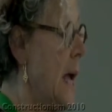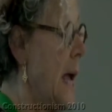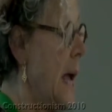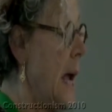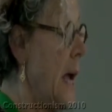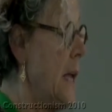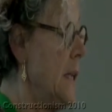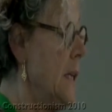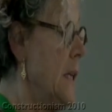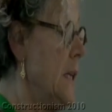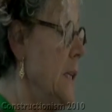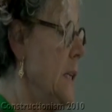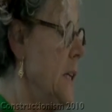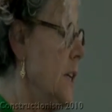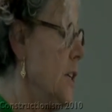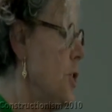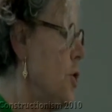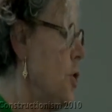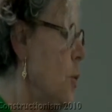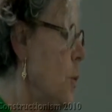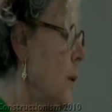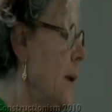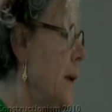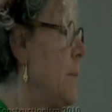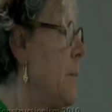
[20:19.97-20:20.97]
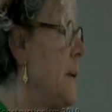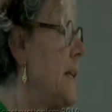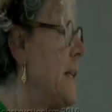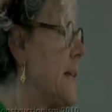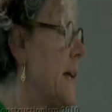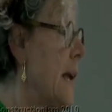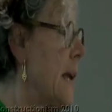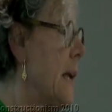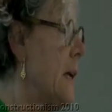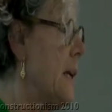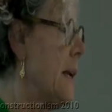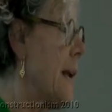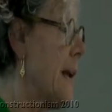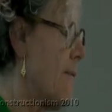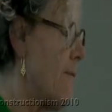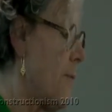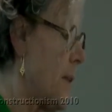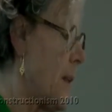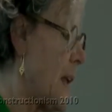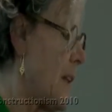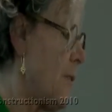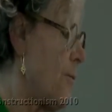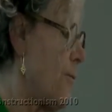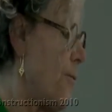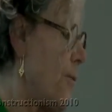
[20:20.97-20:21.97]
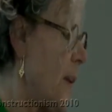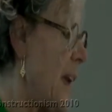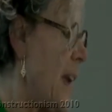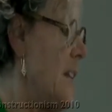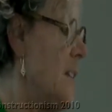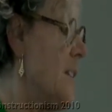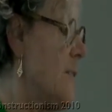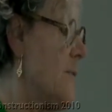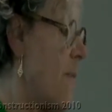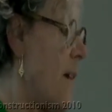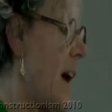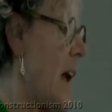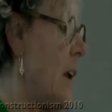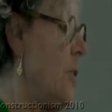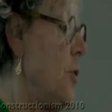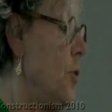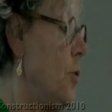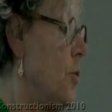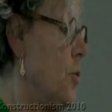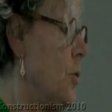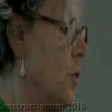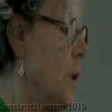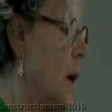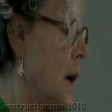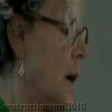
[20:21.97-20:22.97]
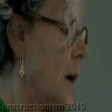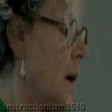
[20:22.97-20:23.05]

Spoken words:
and in each you will be taken at face value.